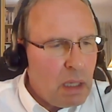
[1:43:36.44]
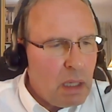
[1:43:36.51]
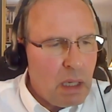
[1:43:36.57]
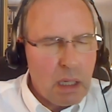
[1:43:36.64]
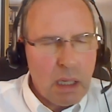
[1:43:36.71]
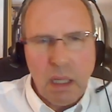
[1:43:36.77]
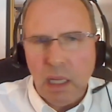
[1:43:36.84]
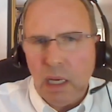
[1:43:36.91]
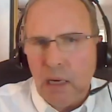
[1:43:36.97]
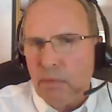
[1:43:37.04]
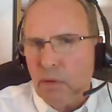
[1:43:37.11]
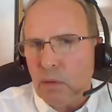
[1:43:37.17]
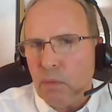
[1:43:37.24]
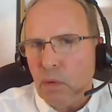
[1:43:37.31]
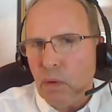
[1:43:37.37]
uh,
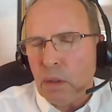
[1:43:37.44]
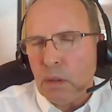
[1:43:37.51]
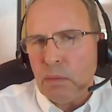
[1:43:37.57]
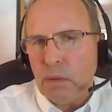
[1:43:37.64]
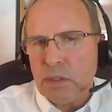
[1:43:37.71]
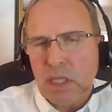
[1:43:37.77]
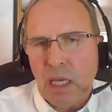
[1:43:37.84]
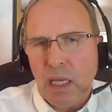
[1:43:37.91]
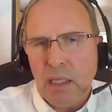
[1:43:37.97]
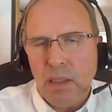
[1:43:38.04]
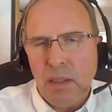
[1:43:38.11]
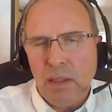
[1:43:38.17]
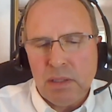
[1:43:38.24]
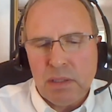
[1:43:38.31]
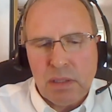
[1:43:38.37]
collaborative work with
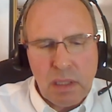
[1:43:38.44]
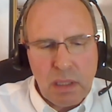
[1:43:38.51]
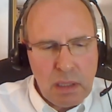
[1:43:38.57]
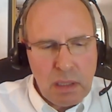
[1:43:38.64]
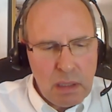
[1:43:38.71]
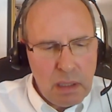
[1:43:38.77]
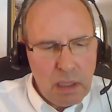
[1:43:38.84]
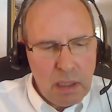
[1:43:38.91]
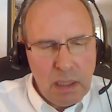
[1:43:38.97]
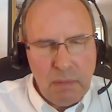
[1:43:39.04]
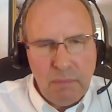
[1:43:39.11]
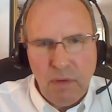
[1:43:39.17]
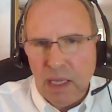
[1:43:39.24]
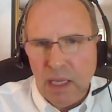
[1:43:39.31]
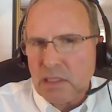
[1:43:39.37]
Chinese and uh,
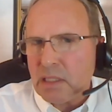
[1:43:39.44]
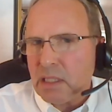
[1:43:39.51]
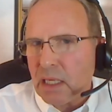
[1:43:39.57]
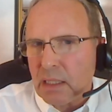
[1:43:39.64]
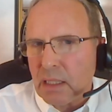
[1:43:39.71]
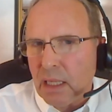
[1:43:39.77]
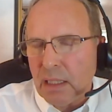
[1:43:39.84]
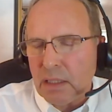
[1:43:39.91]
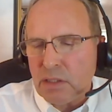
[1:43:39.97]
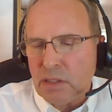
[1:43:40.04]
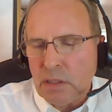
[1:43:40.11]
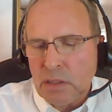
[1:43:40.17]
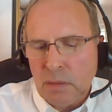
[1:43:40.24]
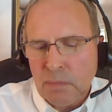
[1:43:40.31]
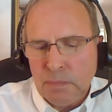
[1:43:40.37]
advanced
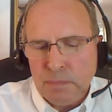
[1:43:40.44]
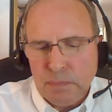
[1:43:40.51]
technologies.